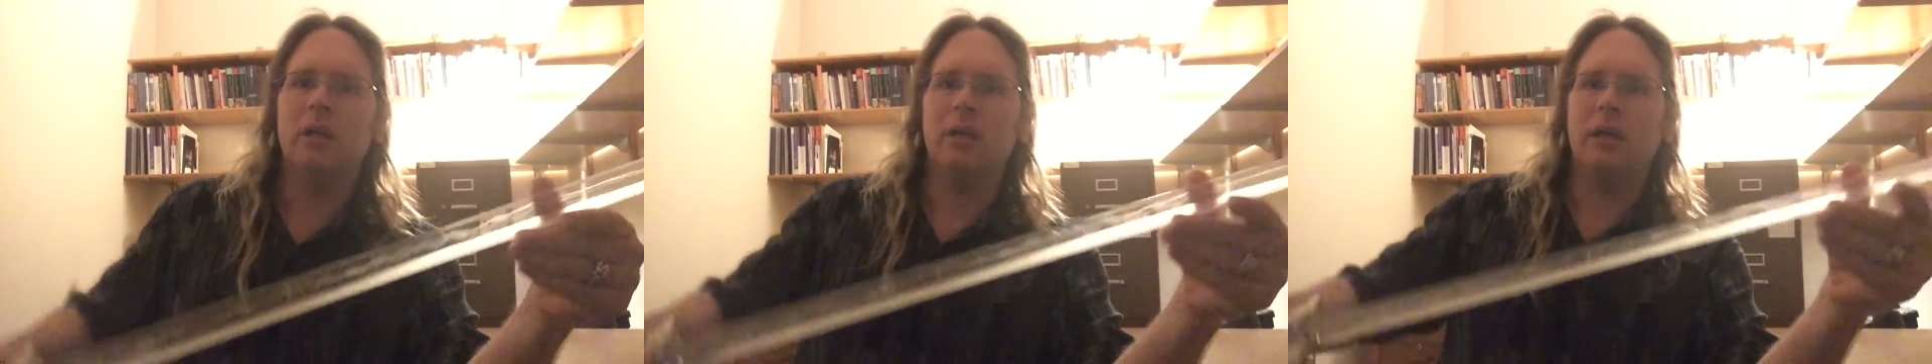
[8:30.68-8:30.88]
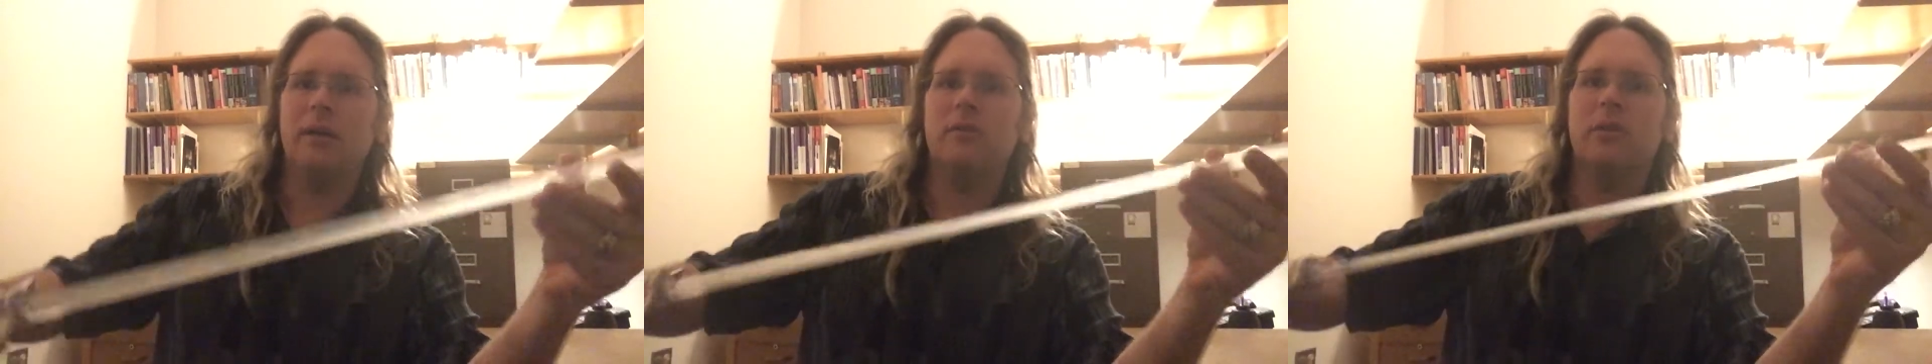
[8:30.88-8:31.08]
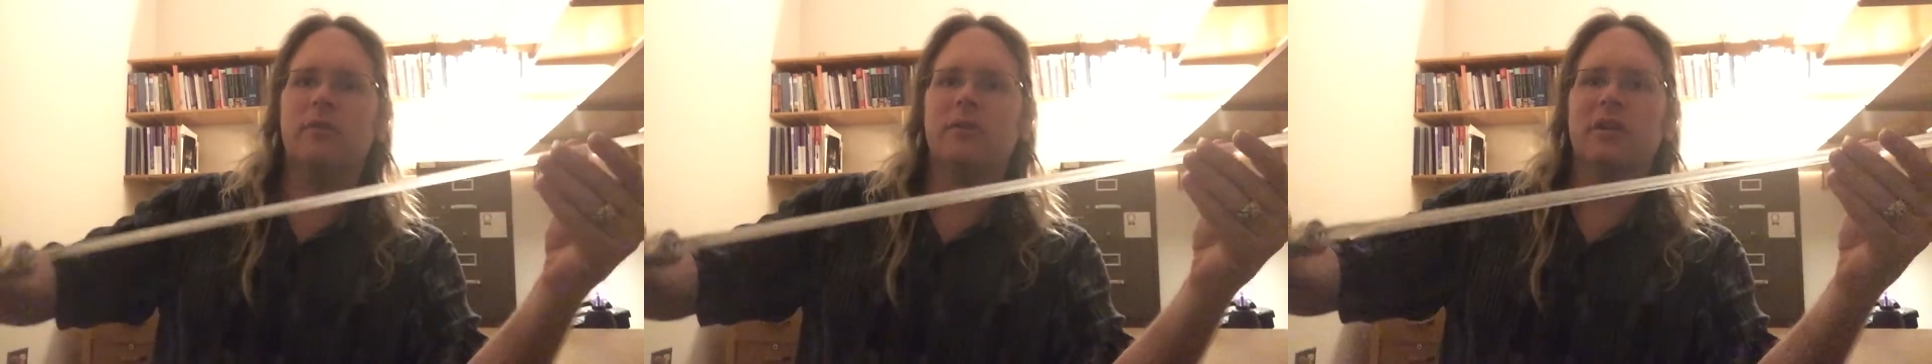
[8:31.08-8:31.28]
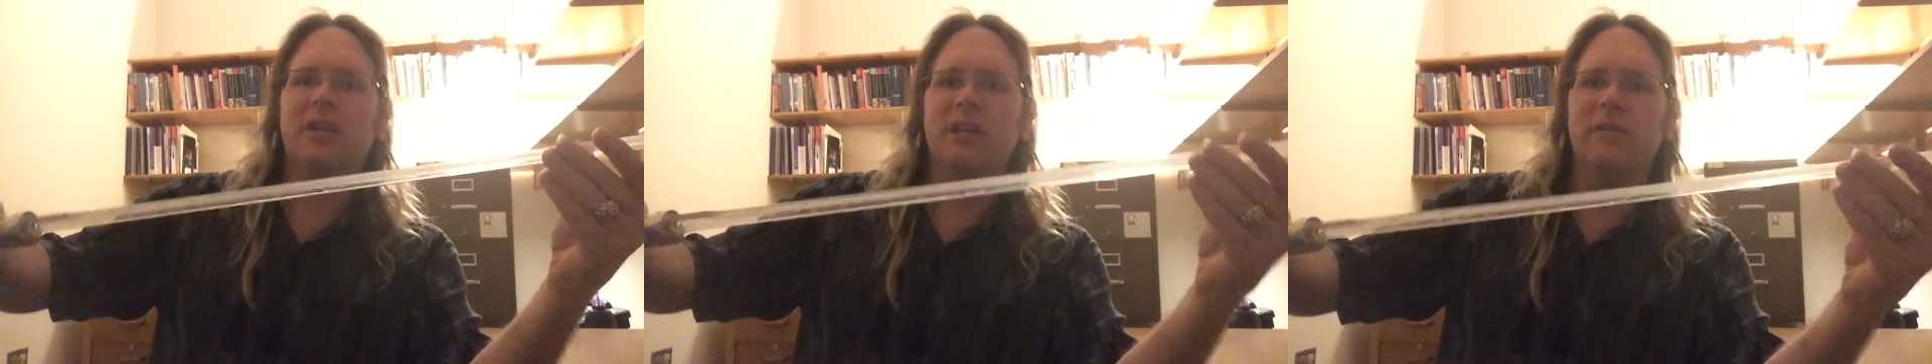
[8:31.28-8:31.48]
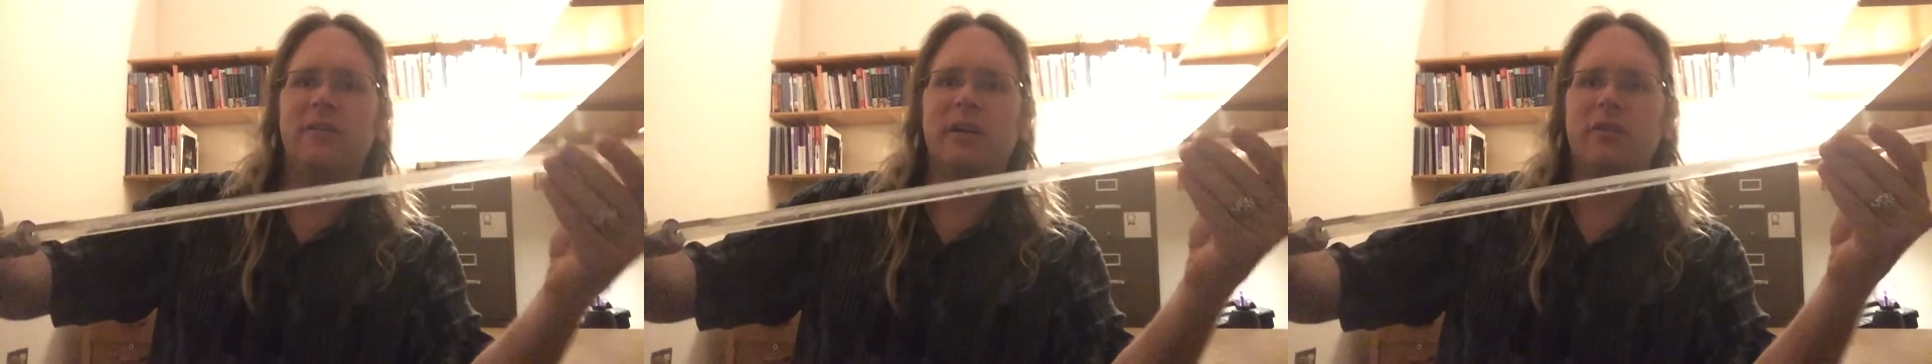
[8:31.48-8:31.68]
However,
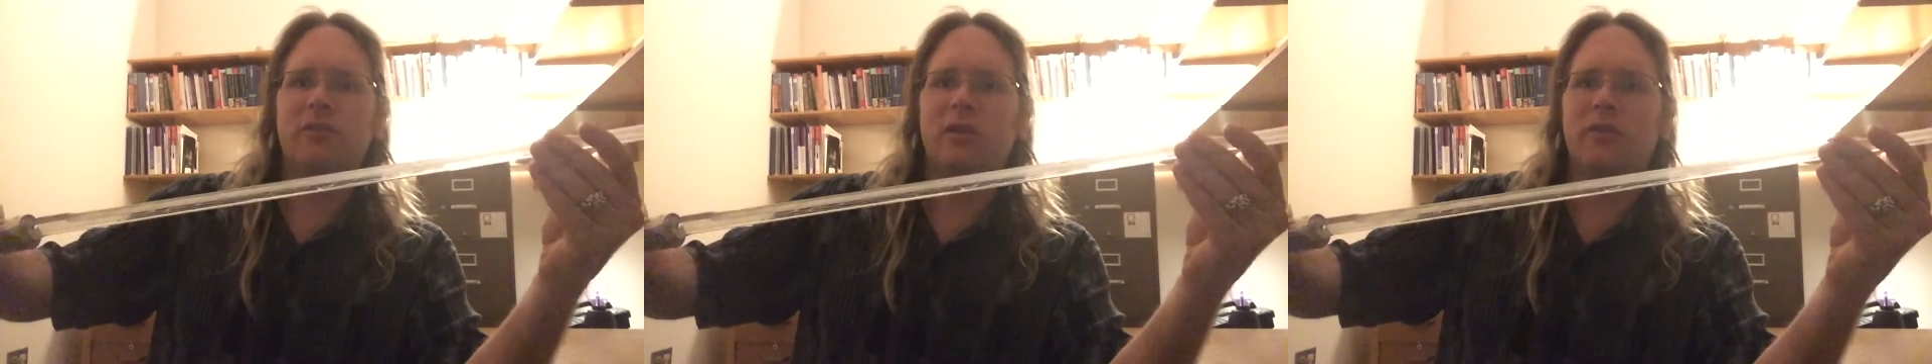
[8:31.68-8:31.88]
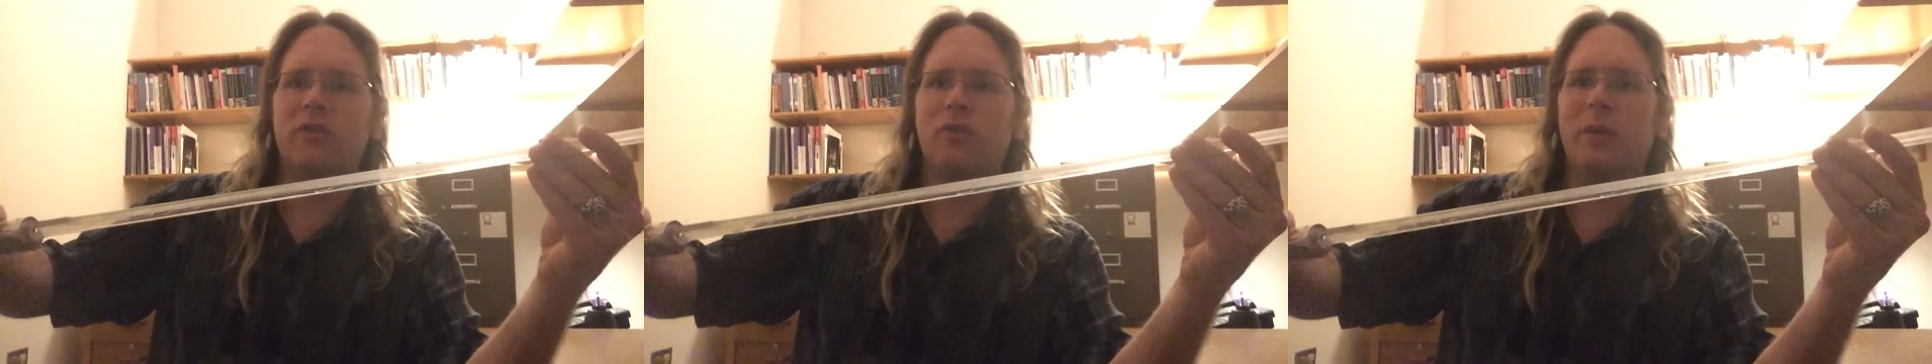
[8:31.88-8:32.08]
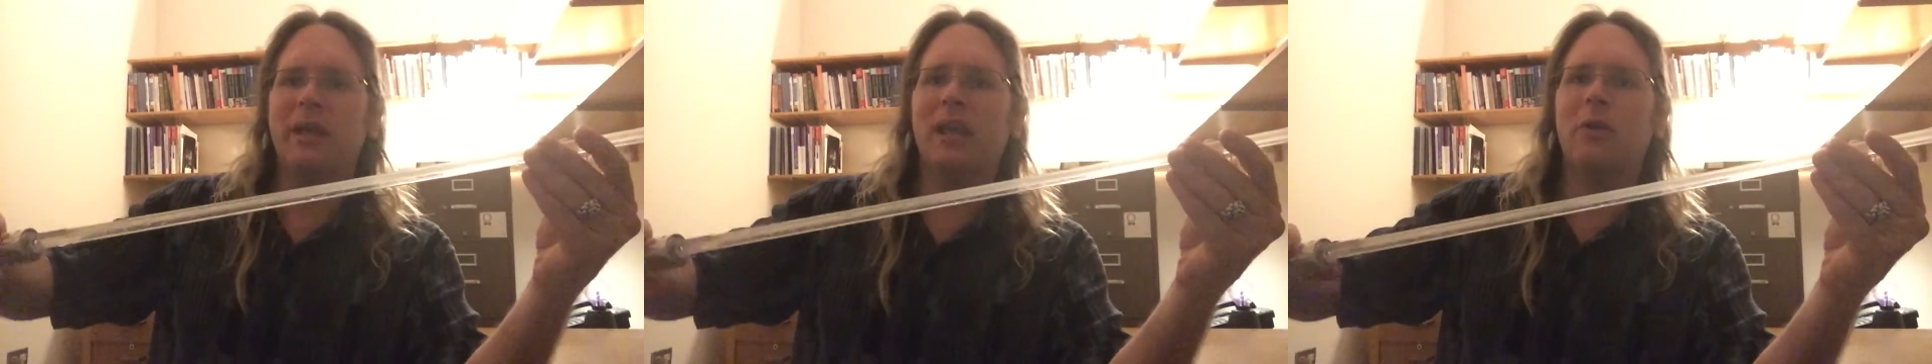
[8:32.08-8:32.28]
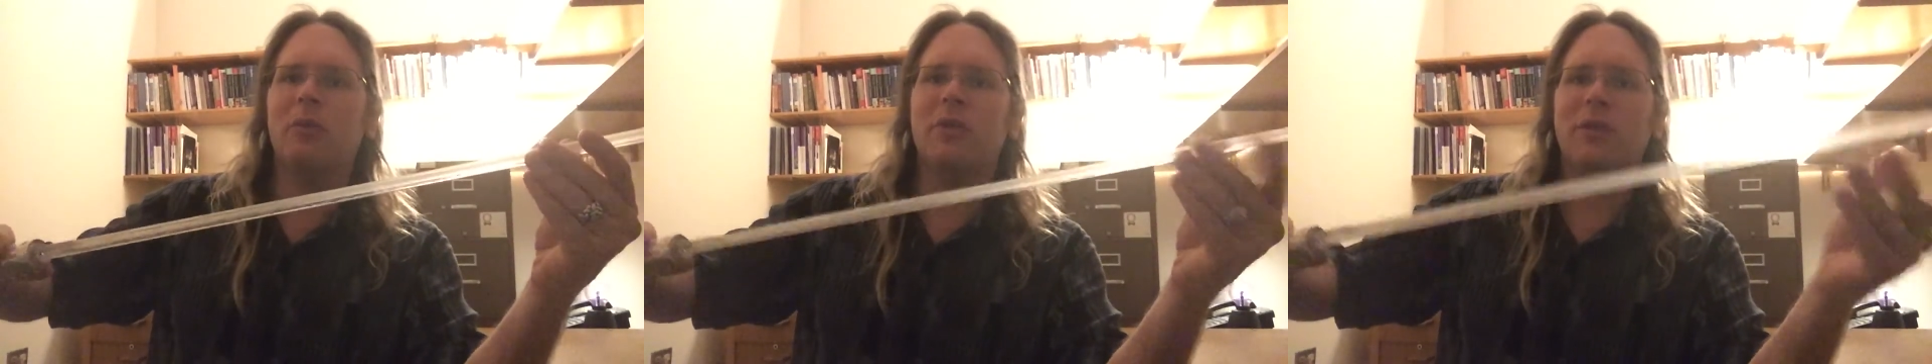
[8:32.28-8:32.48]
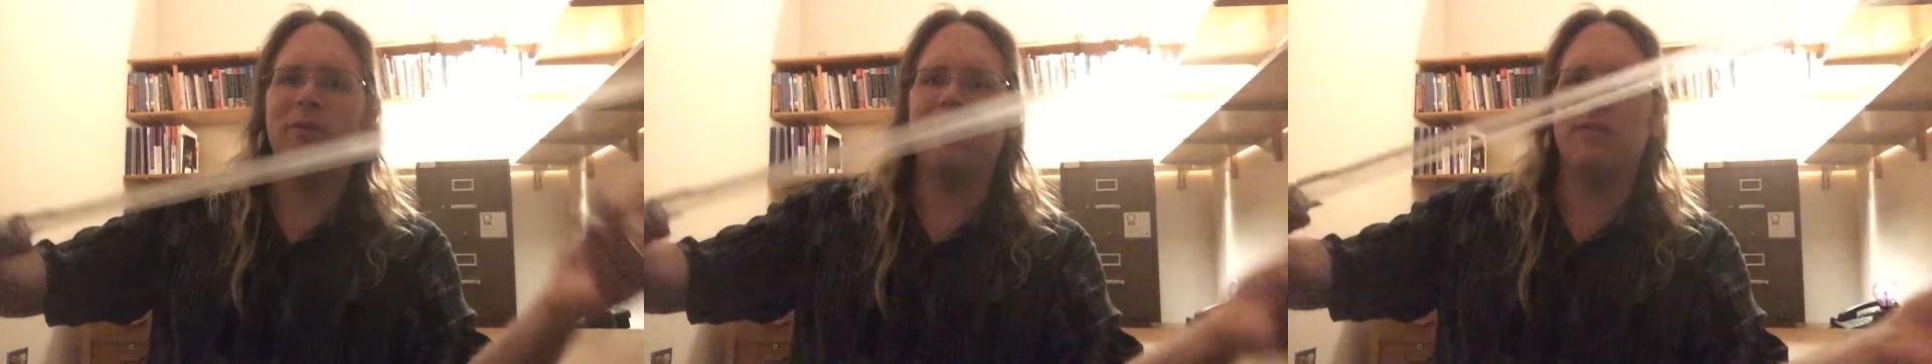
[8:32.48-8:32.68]
if I start swinging
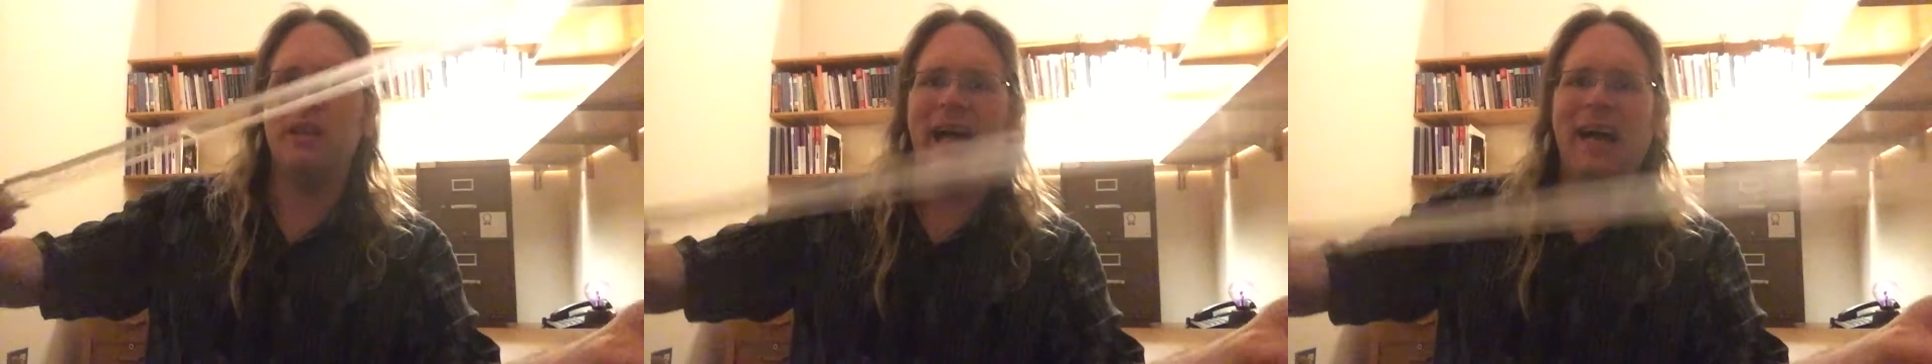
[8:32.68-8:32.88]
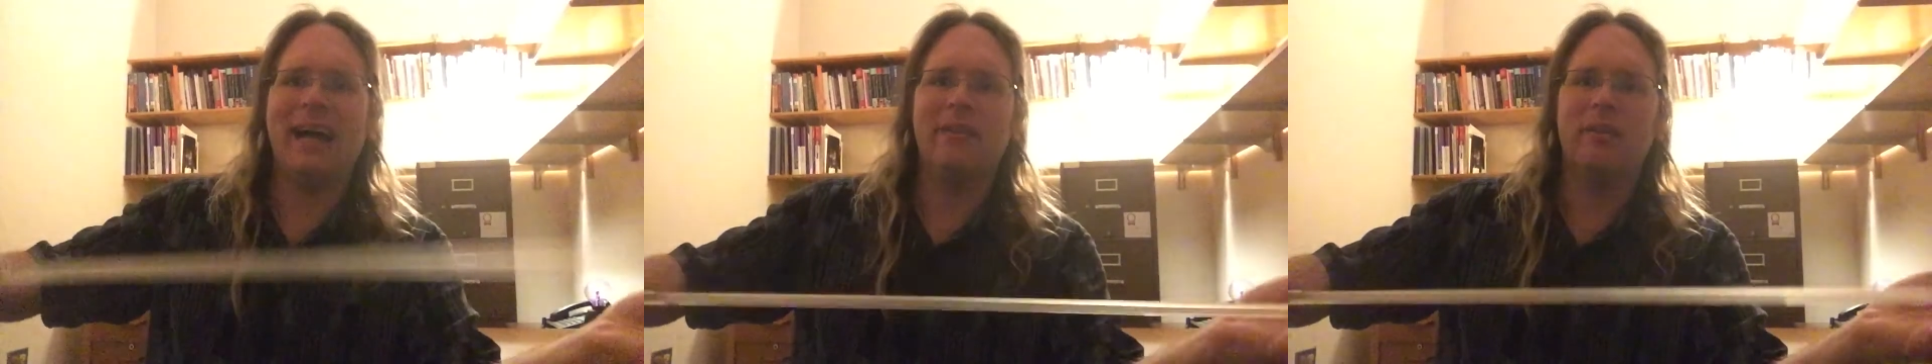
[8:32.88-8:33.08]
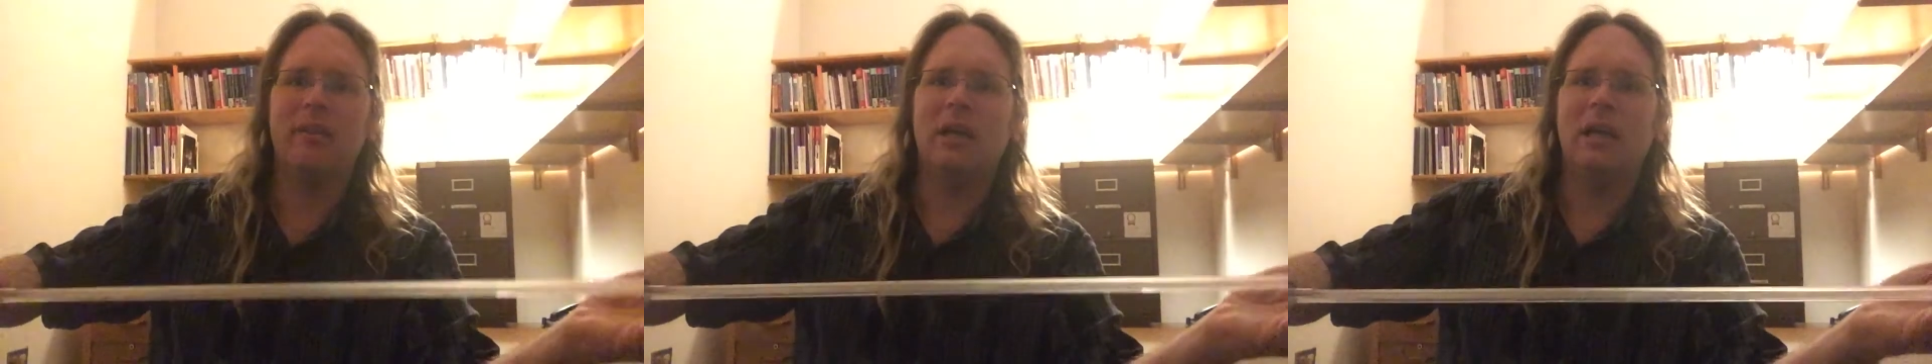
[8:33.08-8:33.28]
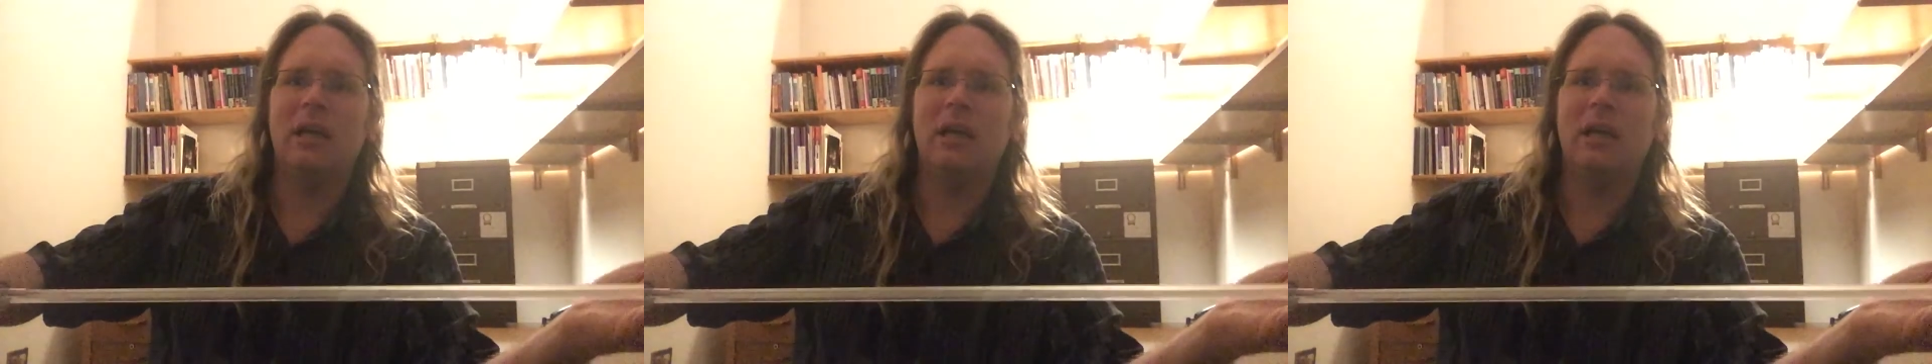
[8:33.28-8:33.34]
with the flat,